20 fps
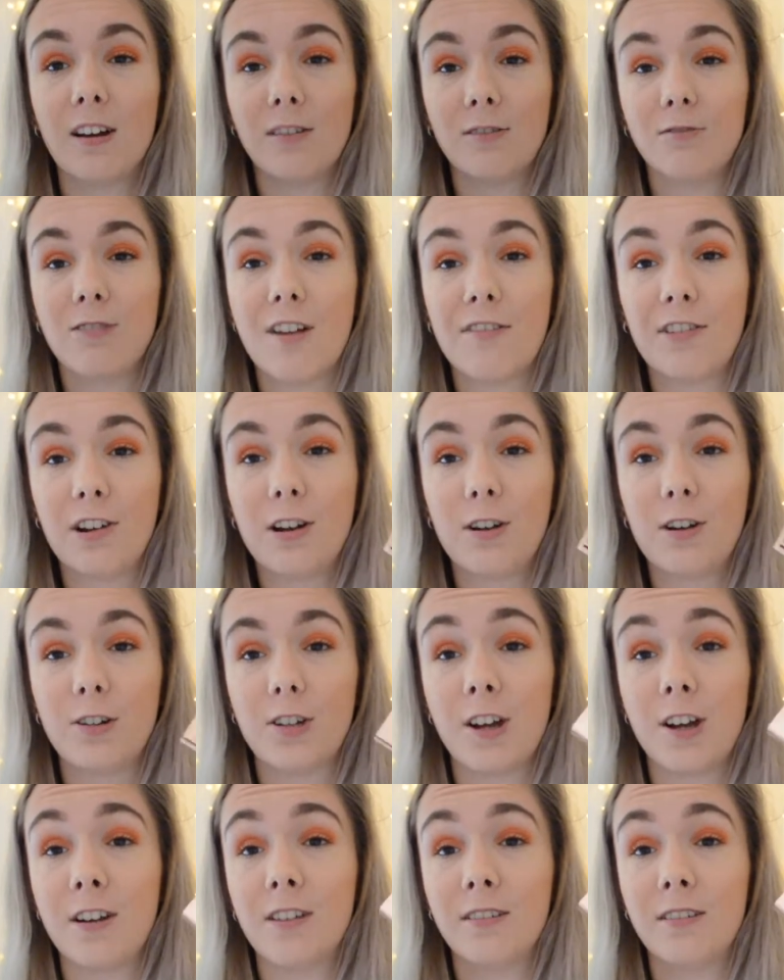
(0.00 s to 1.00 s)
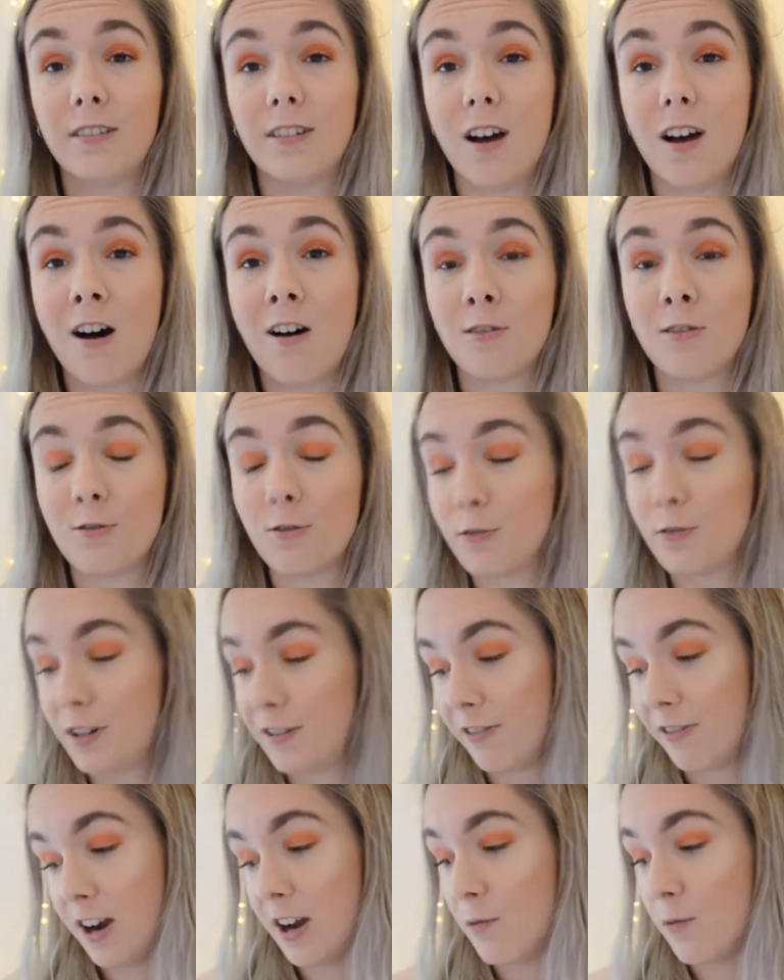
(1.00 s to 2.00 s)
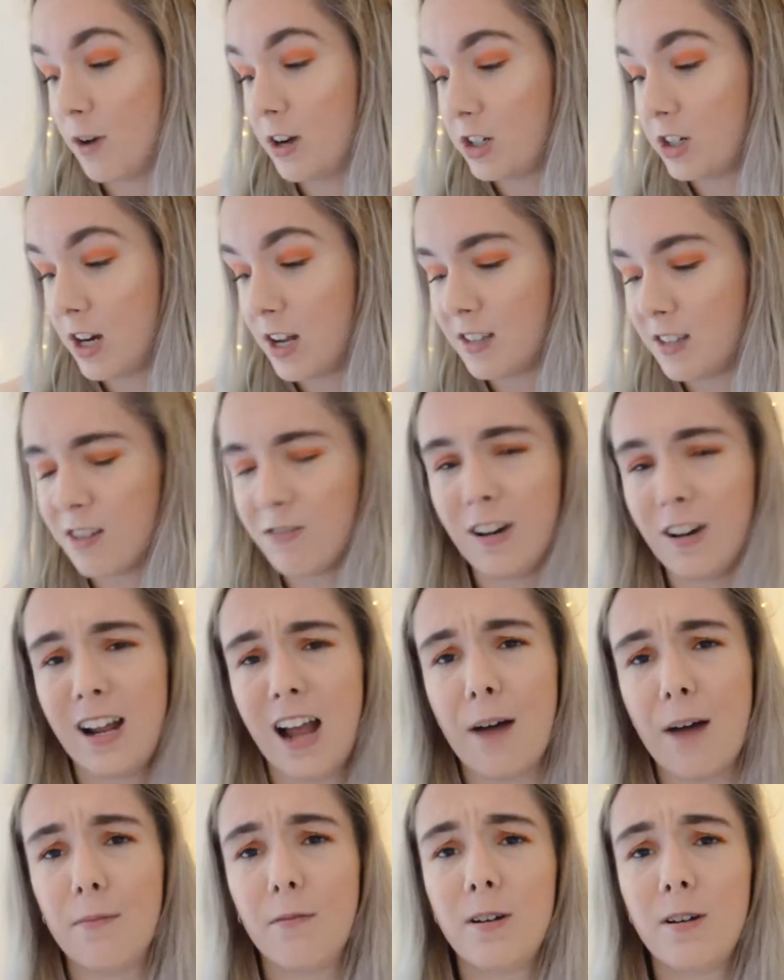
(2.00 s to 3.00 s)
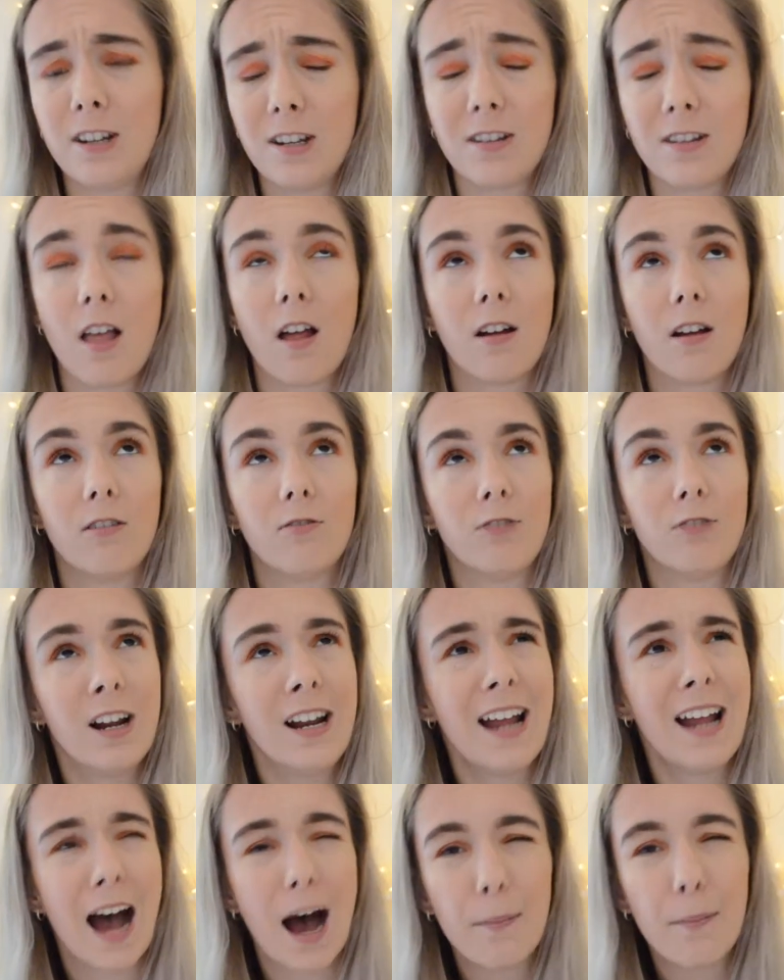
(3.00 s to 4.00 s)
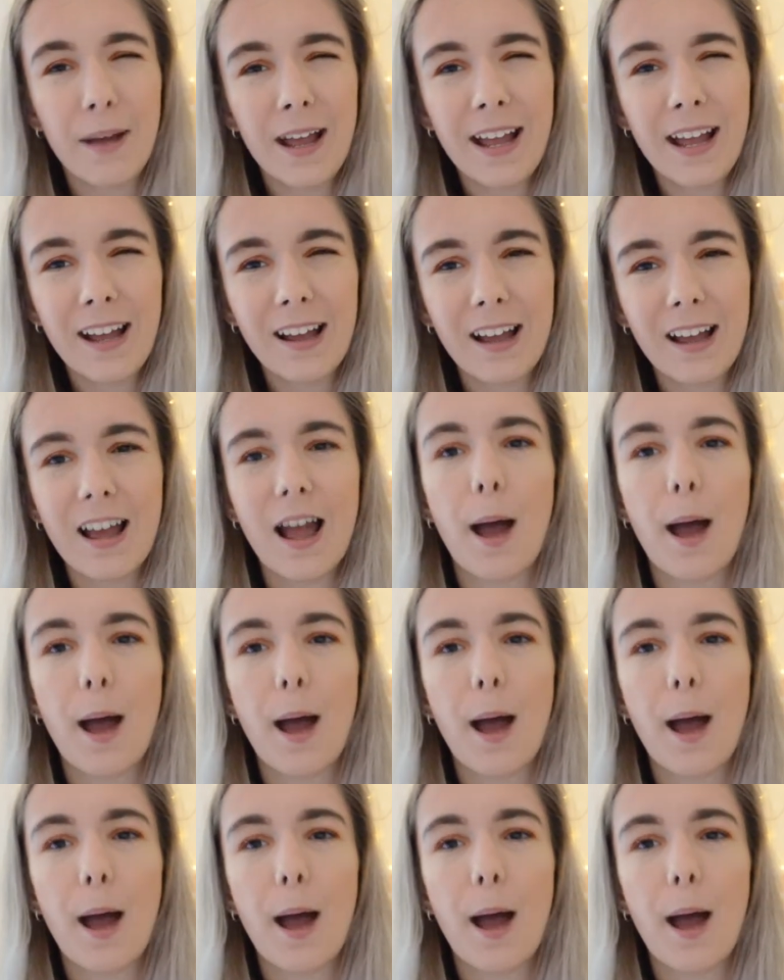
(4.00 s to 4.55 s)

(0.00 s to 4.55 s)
Revolution are cruelty-free, which is really happy.